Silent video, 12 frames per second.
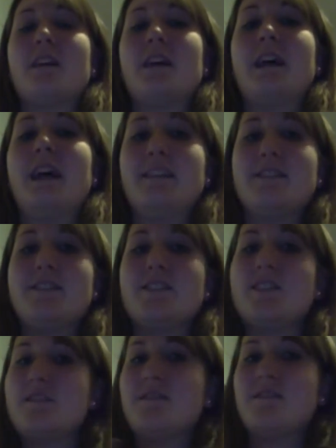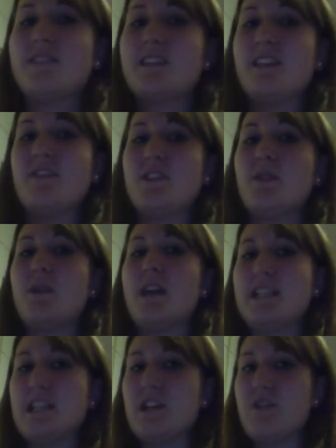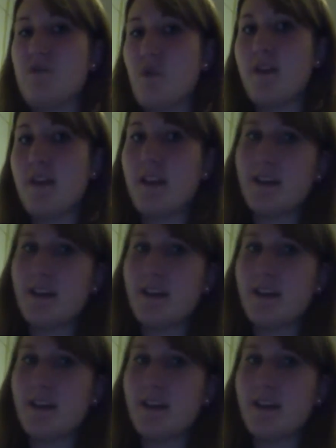and gives you an idea of where that